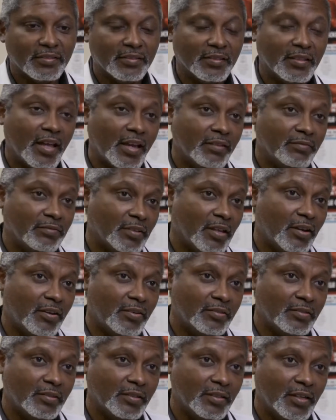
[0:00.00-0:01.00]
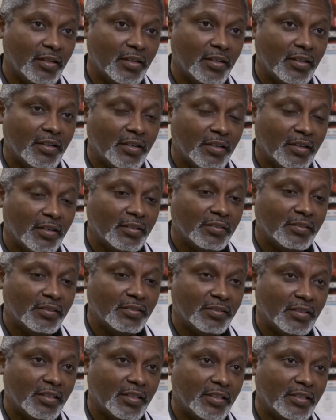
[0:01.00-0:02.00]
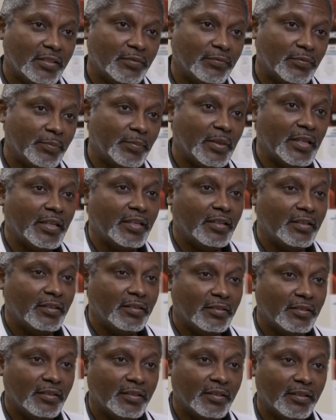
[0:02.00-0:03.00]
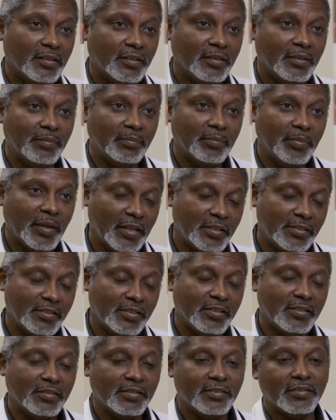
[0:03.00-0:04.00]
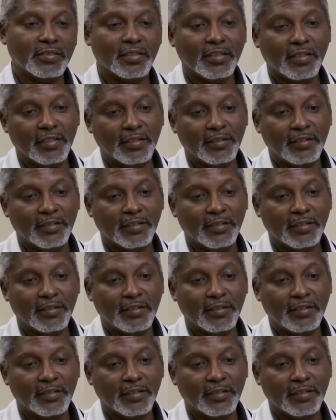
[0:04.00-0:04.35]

It's lifelong disease for many patients.